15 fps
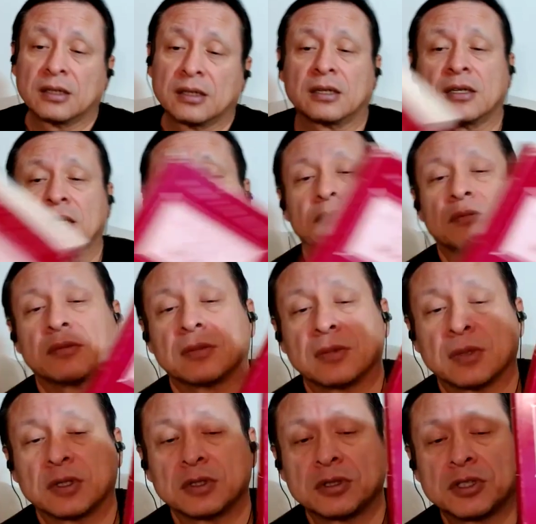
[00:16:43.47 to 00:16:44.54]
Um,
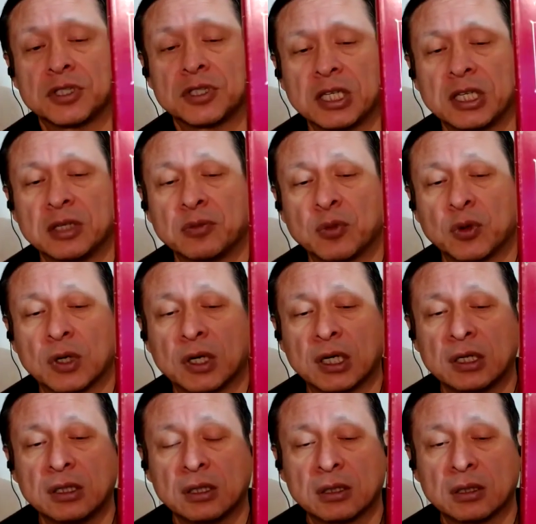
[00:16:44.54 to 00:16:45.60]
G.E.
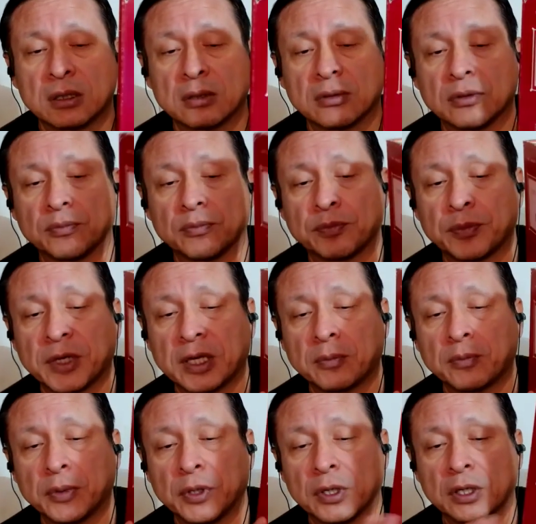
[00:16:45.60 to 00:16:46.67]
Moore,
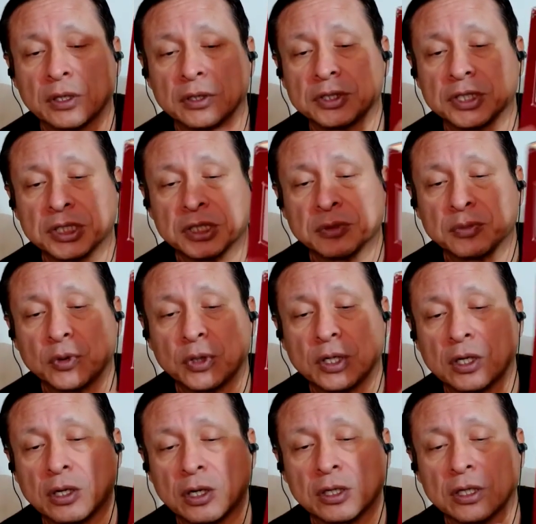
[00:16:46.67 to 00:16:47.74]
big book on G.E.
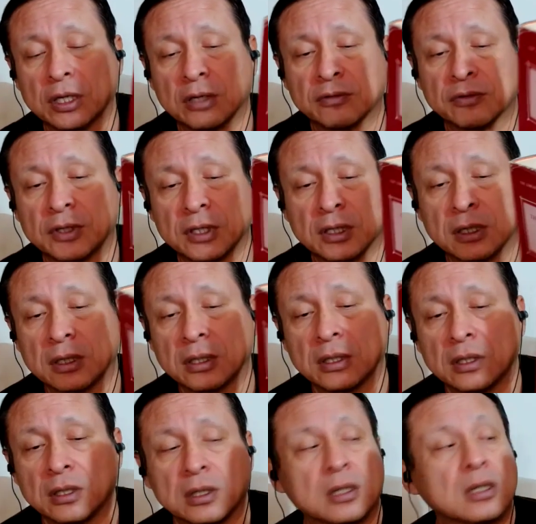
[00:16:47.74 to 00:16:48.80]
Moore, hardcover.
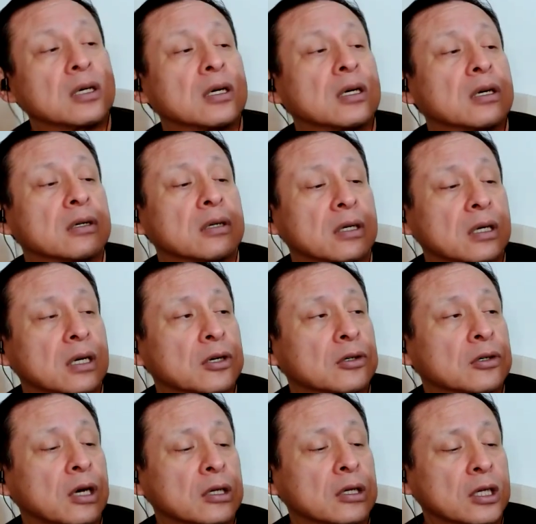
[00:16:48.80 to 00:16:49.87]
I don't
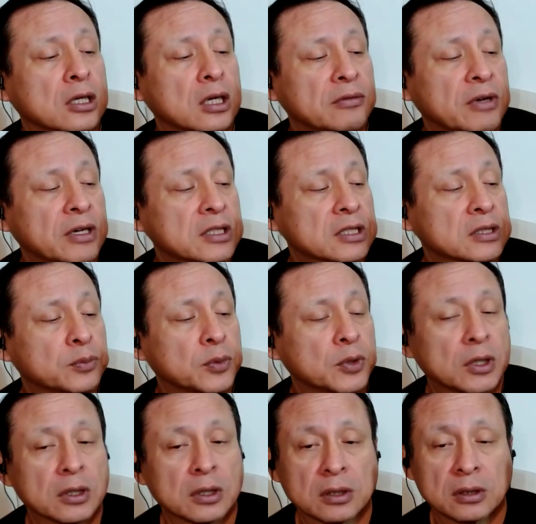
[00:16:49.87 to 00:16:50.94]
know how long I've had this
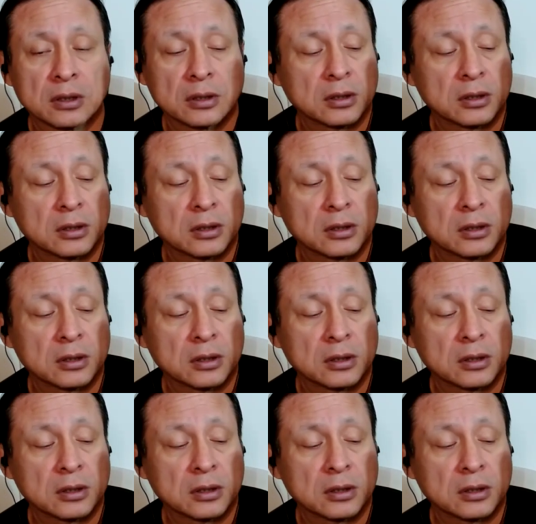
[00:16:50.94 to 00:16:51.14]
book.